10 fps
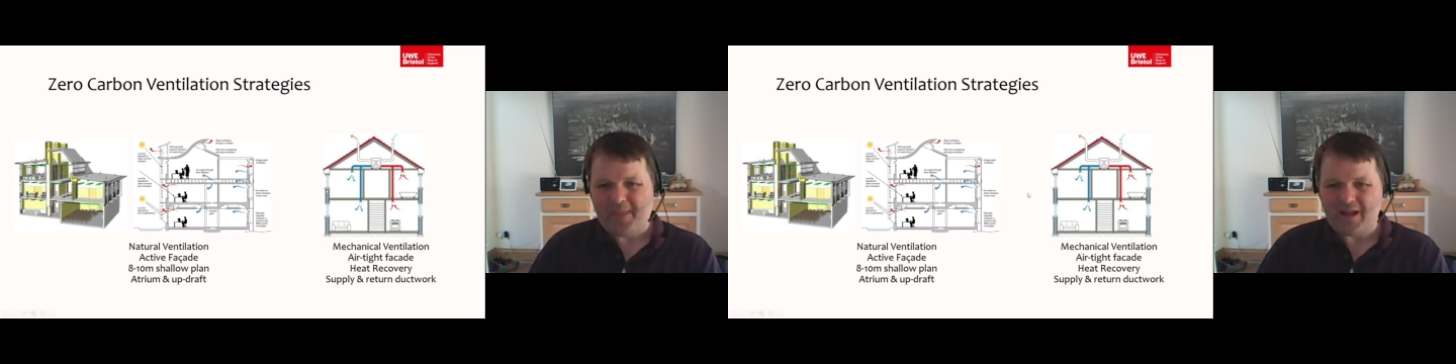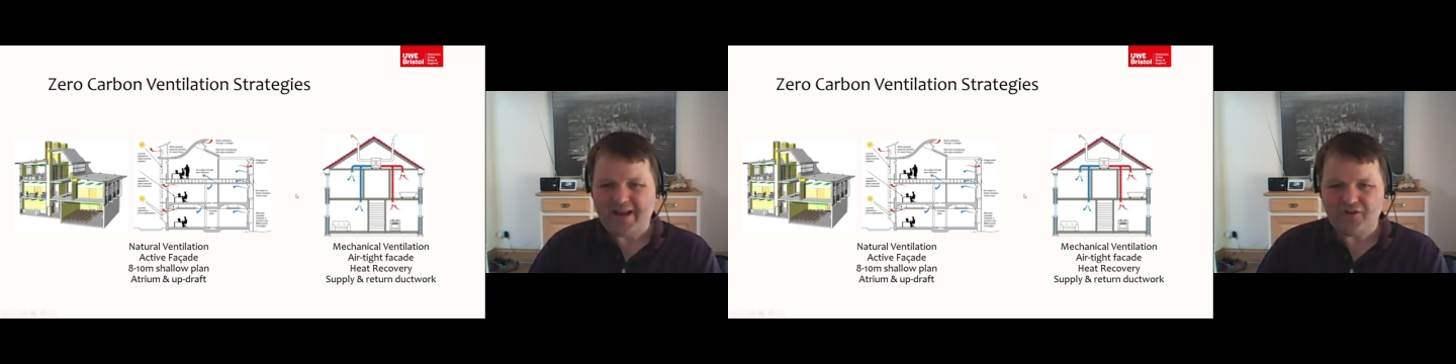
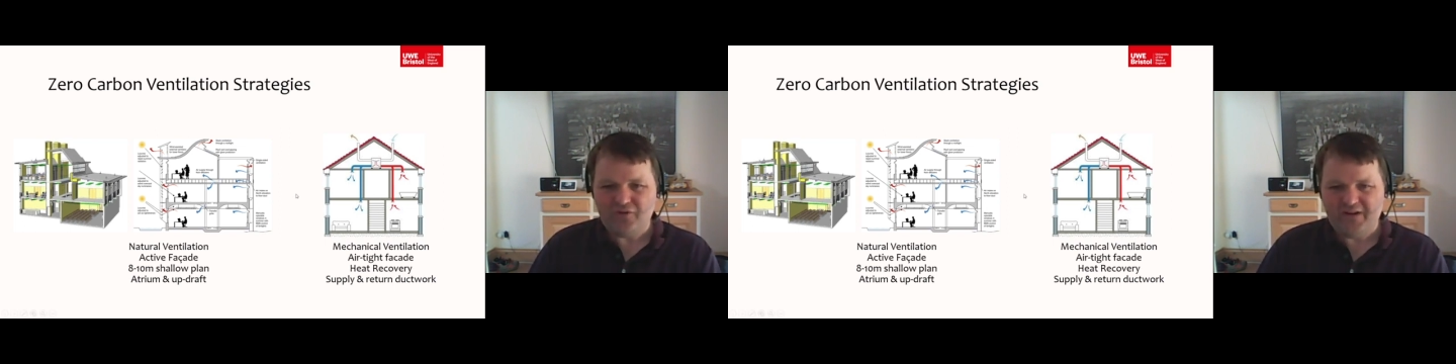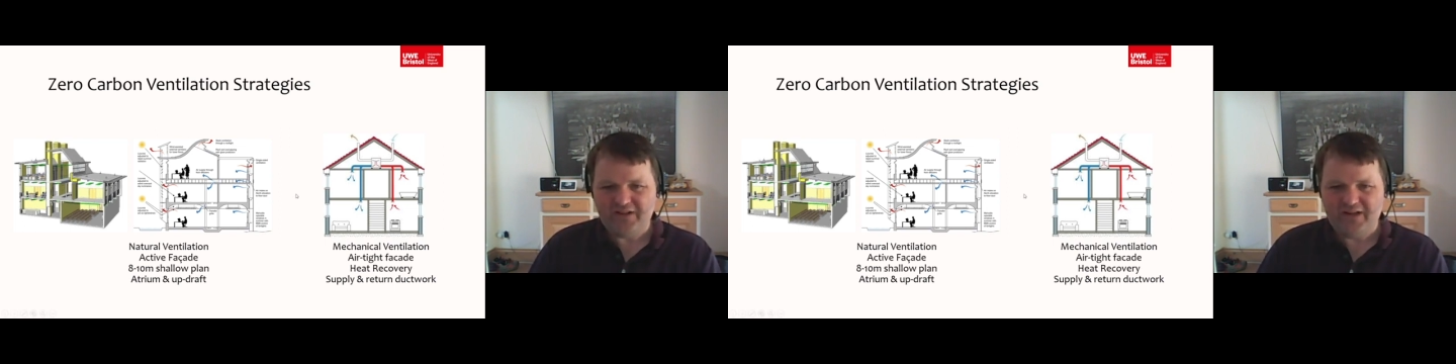natural
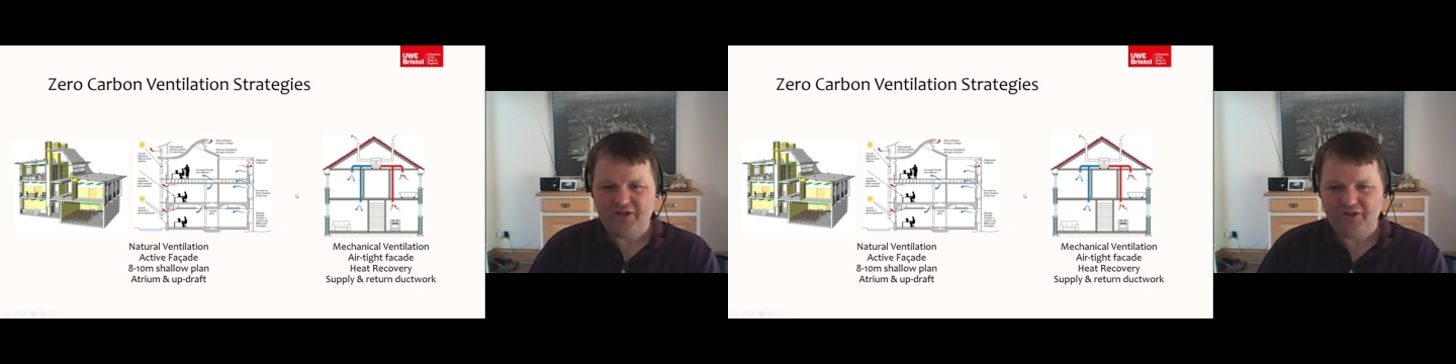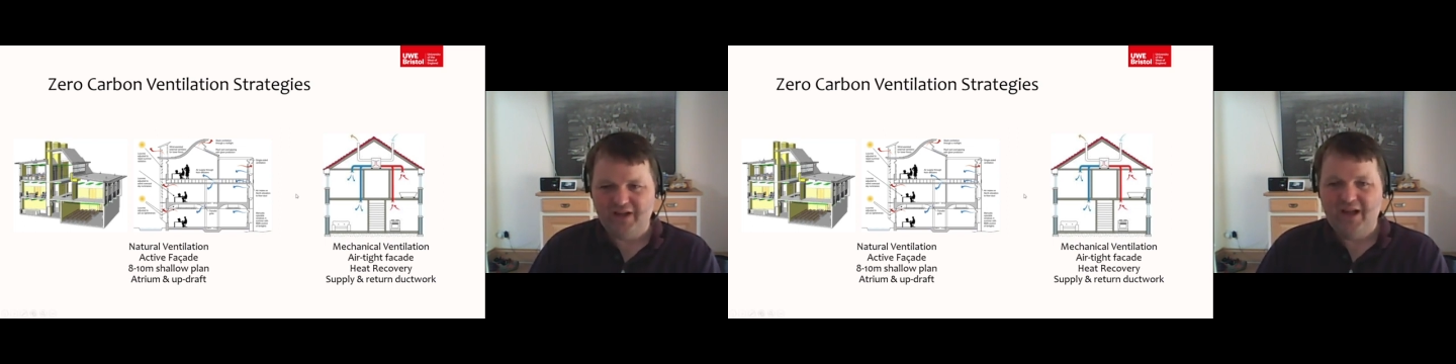
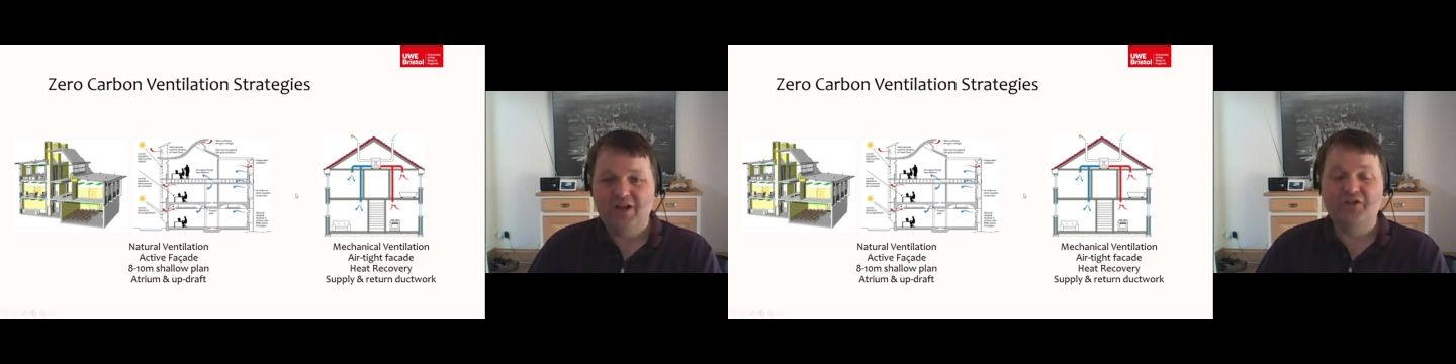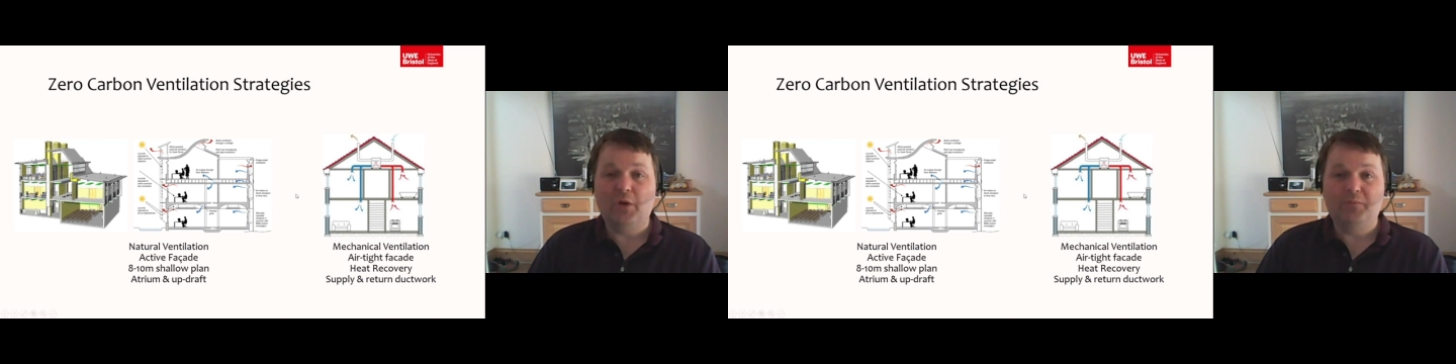ventilation.
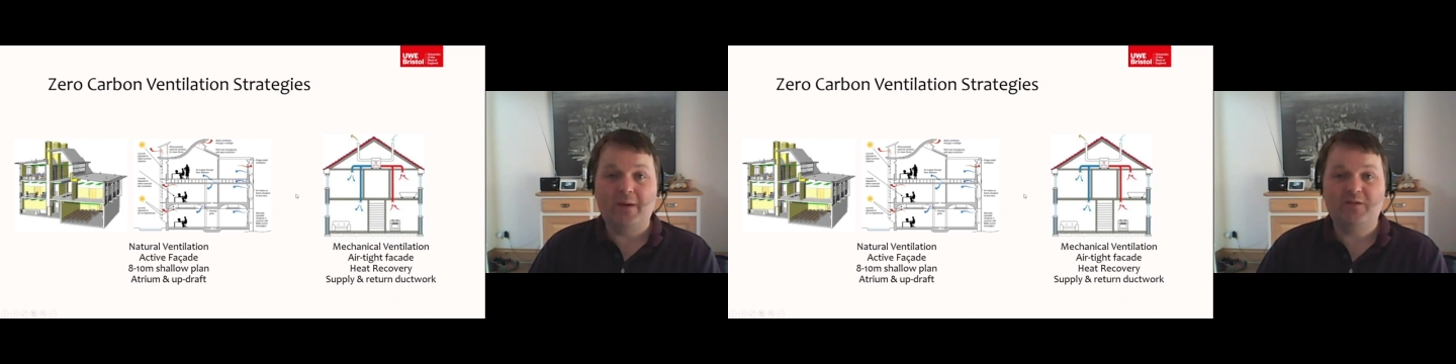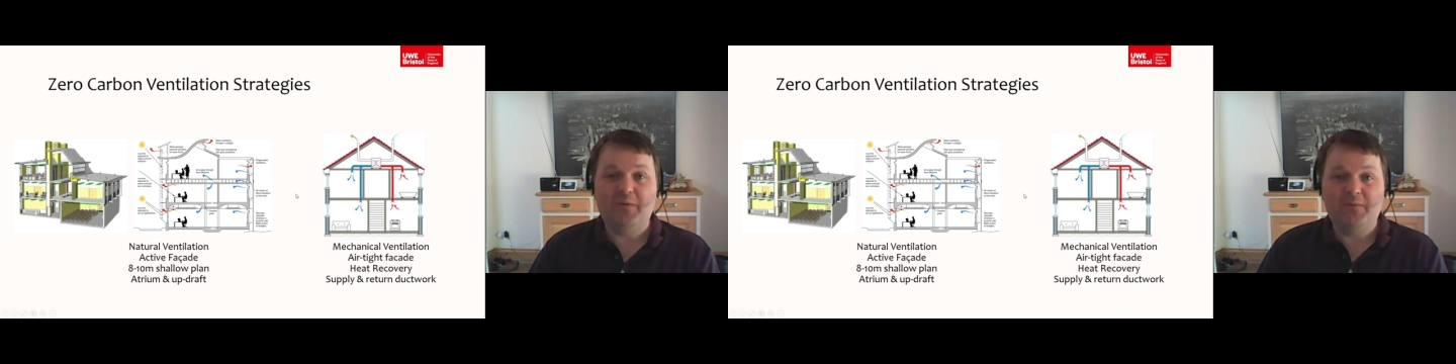
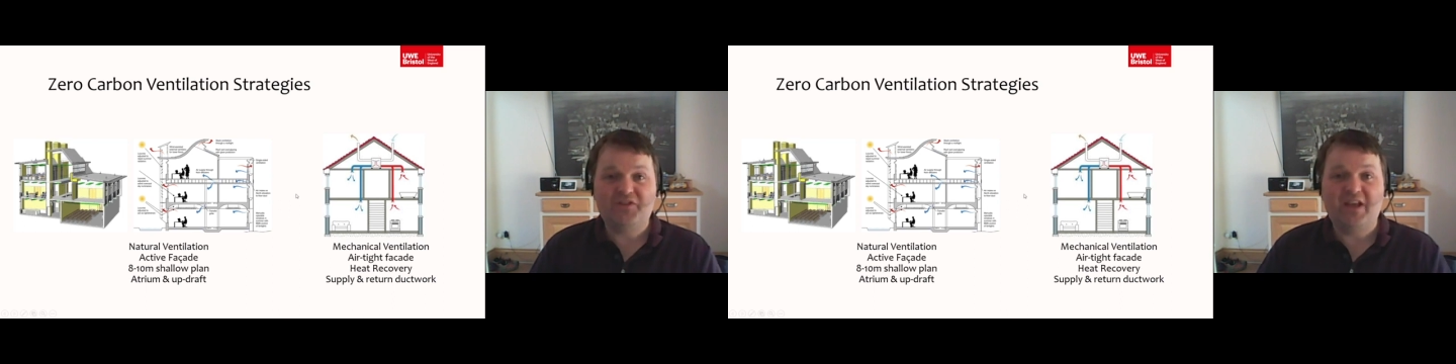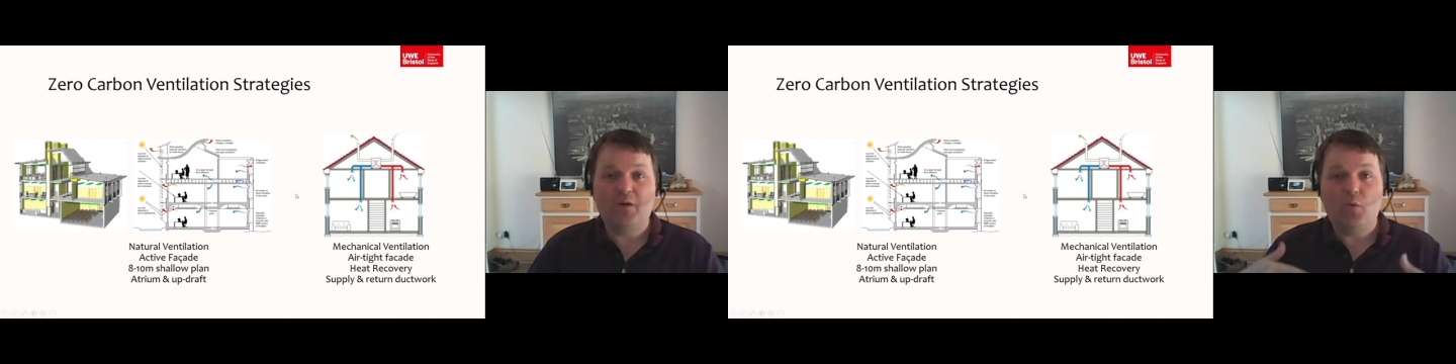Sometimes people say,